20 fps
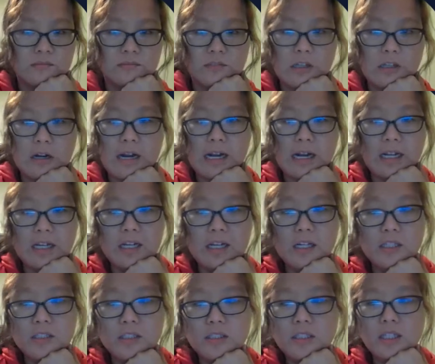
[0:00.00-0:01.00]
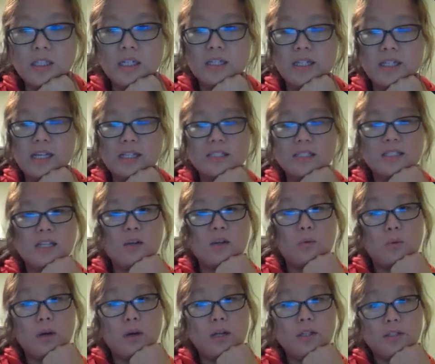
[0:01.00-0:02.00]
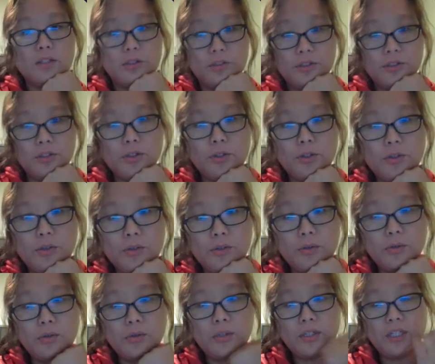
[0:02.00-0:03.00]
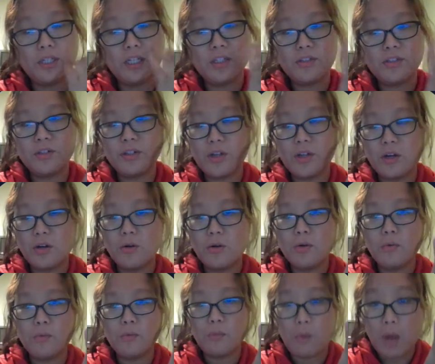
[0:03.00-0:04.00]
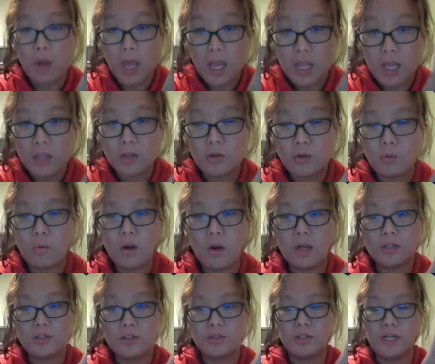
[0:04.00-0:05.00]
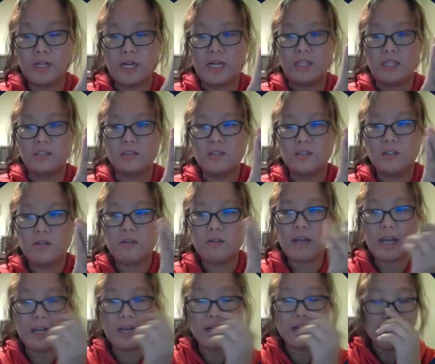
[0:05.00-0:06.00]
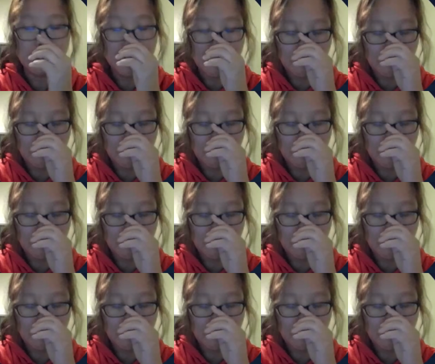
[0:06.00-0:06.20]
All right, here's the next thing. What do you need to know when you wash your hands? Okay.